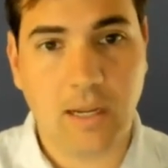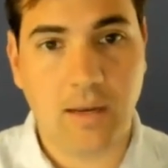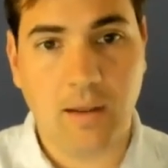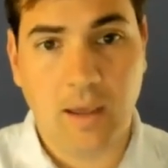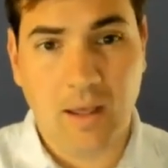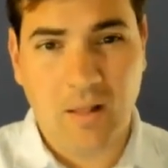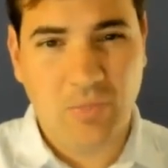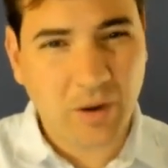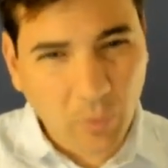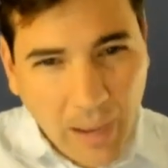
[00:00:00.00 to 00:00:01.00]
And
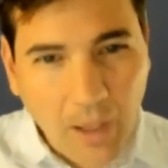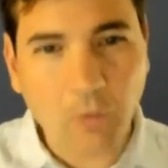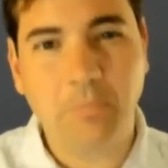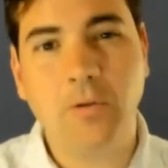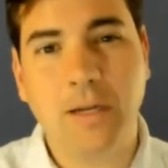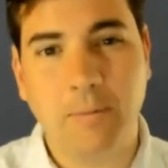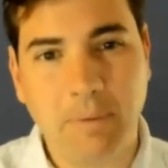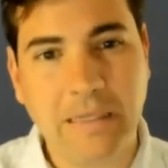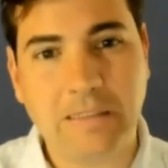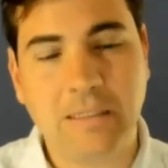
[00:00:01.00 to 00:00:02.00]
that'll help you kind of
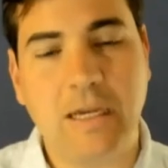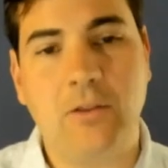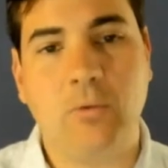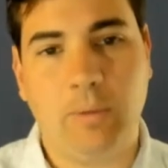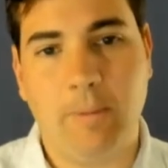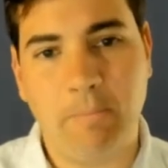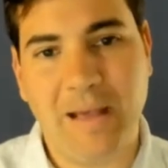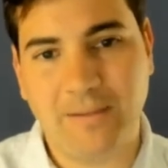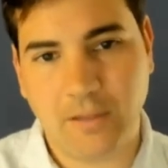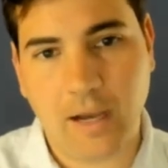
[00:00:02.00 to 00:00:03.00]
piece together what the
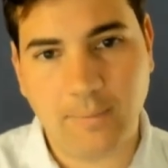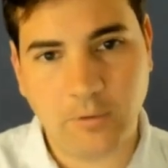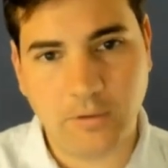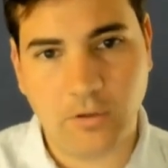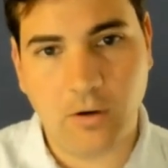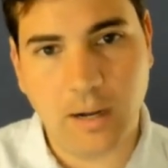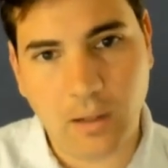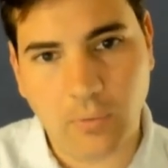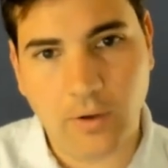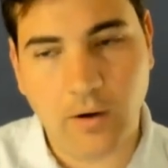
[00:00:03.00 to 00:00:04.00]
best options are
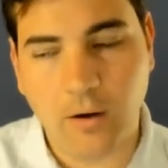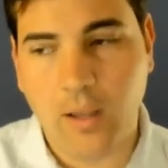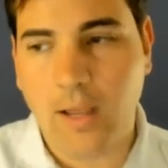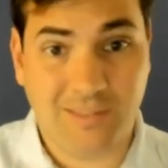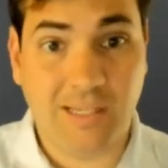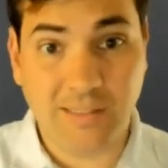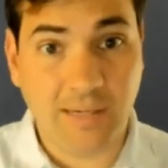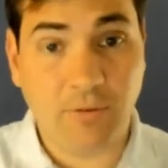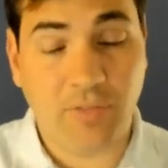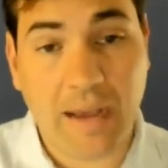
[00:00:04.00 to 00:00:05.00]
out there. Could
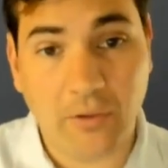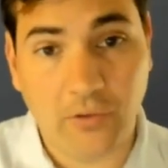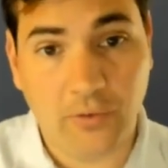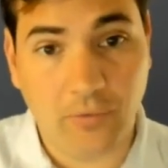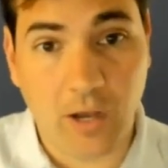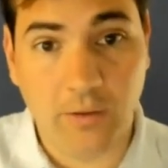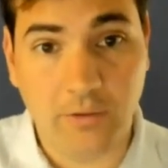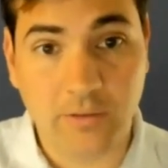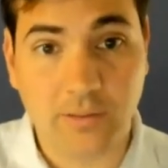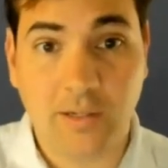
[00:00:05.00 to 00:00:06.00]
save you thousands of
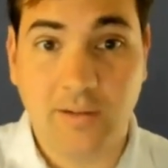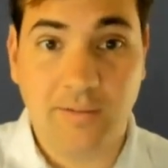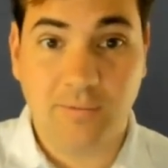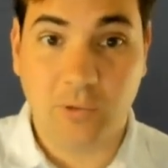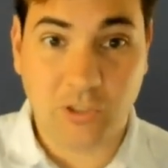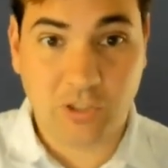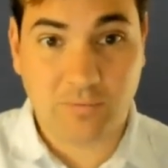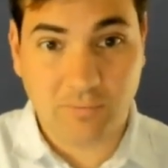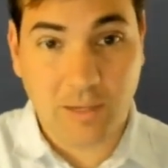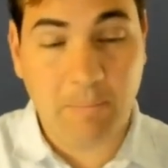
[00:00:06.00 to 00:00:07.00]
dollars, which
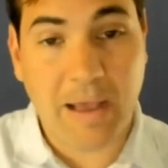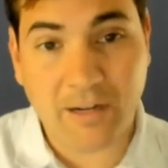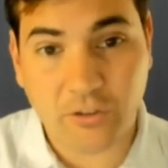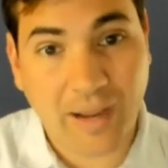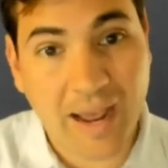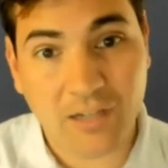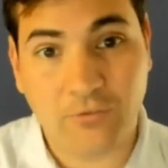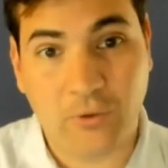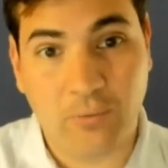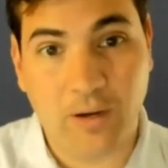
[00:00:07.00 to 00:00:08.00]
impacts your cash
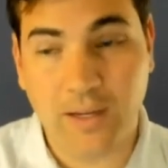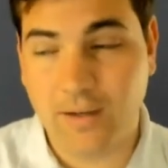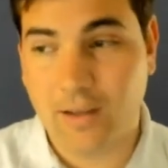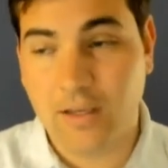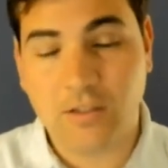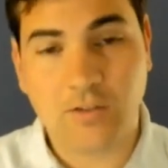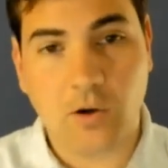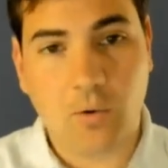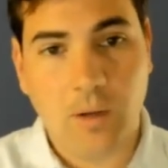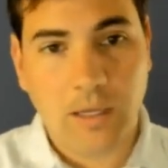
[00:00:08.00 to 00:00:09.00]
flow, right?
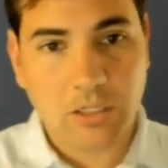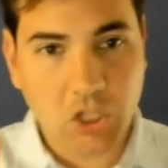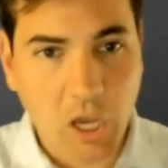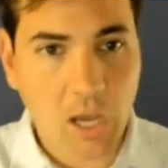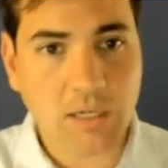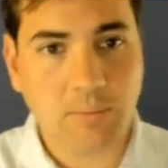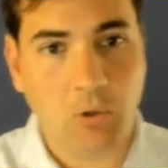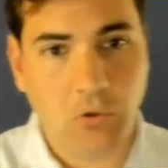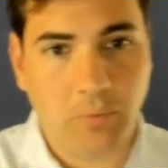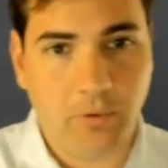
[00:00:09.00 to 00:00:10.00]
So talk to
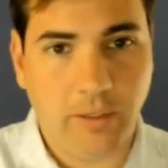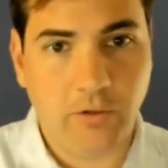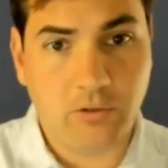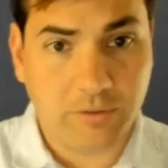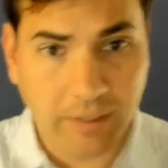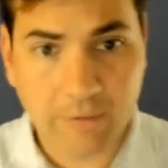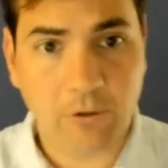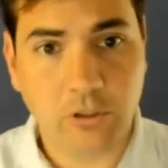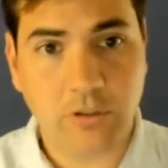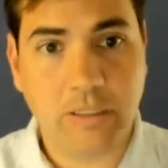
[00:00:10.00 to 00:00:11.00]
multiple lenders,
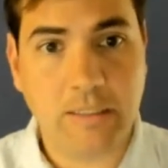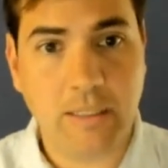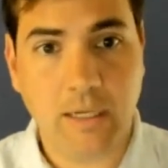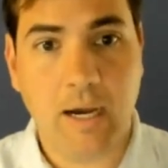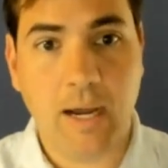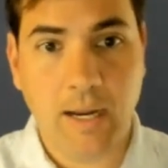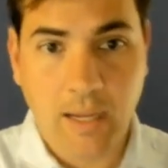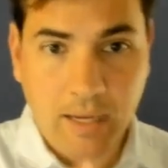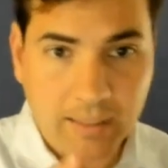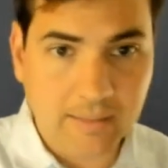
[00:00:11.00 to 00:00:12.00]
leverage your DTI,
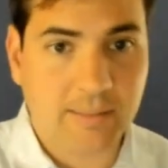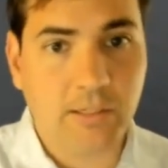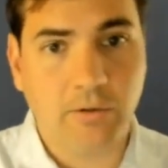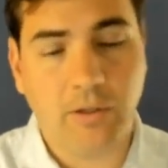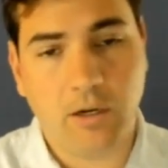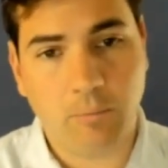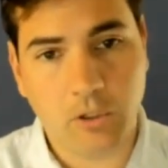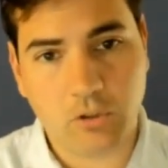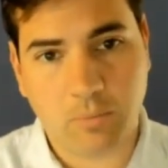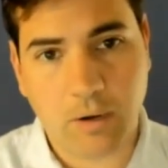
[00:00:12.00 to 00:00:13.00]
consider the
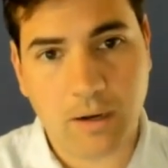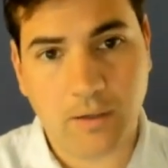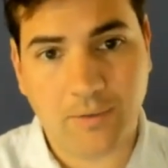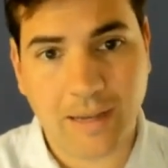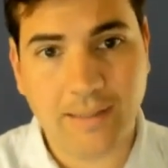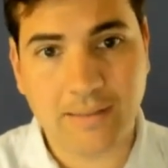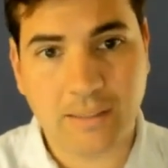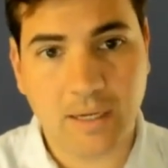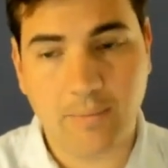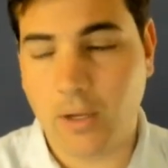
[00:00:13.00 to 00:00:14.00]
commercial products as the
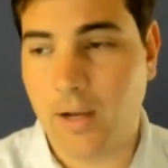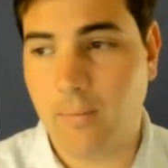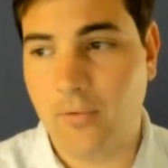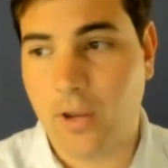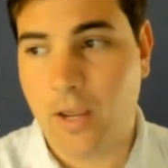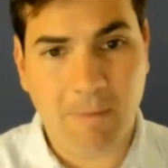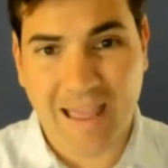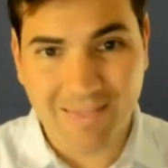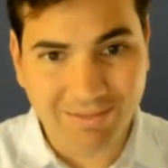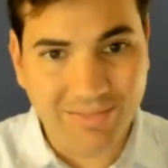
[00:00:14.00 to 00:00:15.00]
time comes.
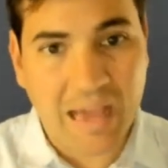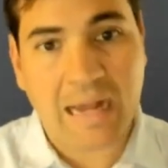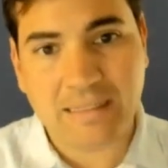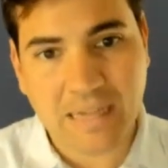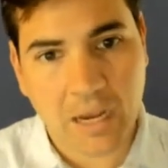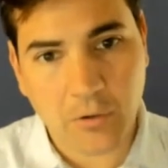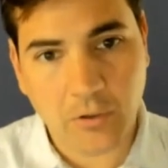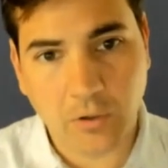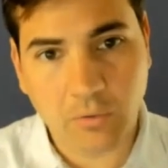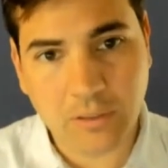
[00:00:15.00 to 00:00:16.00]
And that's how
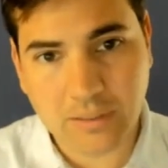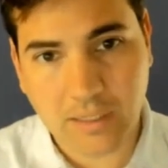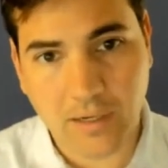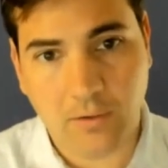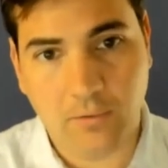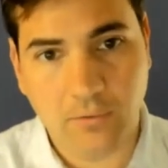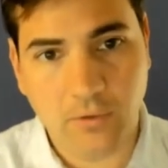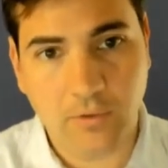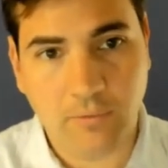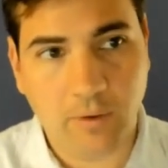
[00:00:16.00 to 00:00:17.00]
you're going to scale
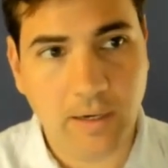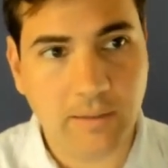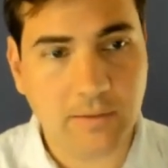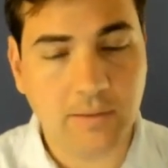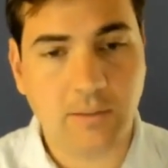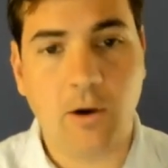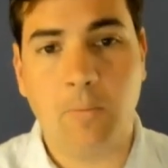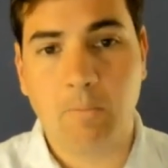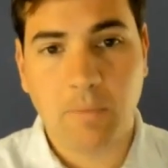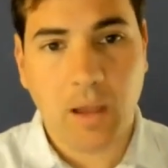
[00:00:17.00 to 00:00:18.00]
using financing.
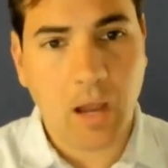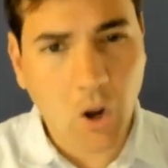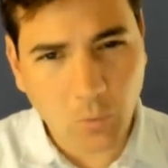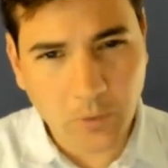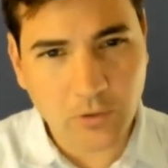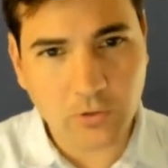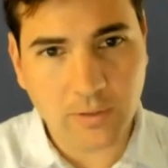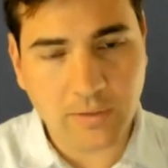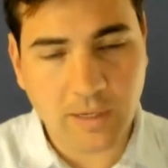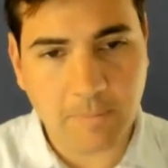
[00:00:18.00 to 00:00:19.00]
So I hope you enjoyed
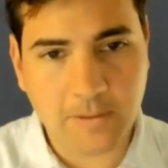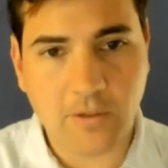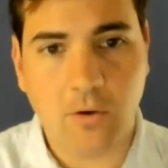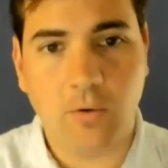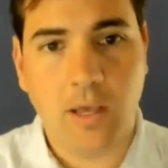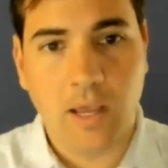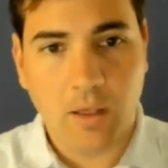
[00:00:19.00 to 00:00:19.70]
this episode.